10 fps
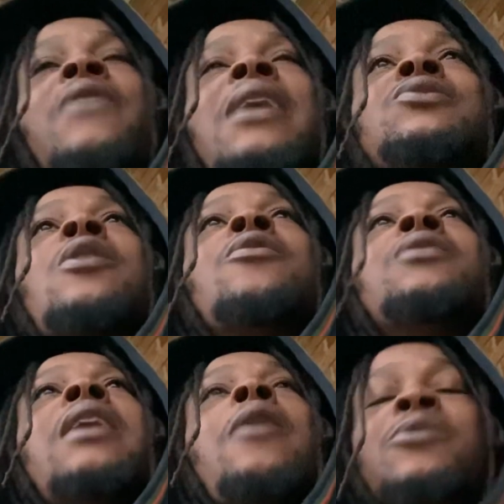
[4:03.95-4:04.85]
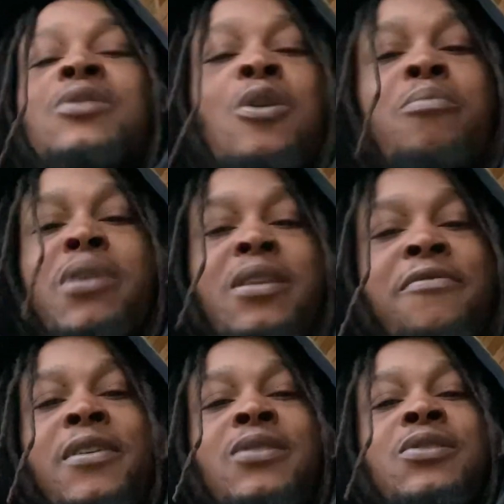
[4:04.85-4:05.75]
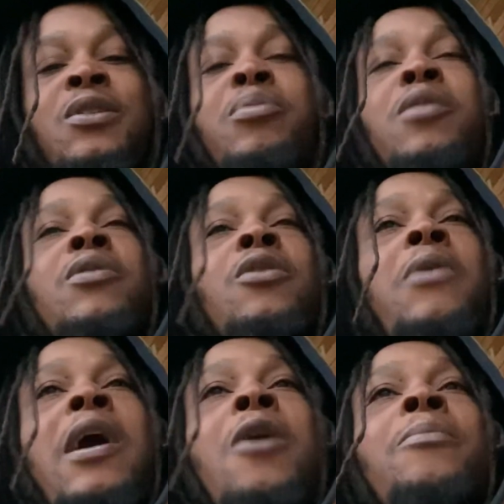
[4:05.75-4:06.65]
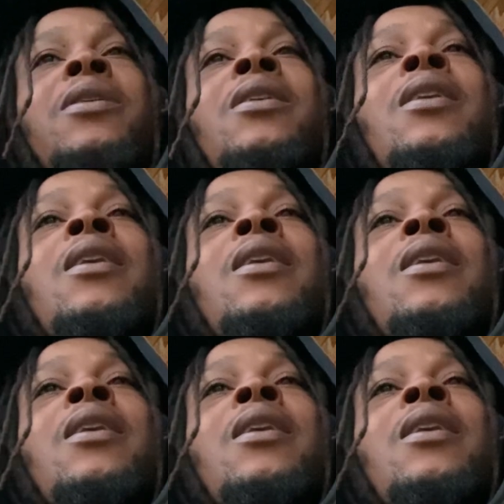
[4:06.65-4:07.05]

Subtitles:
I saw that I was no benefit to the people around me.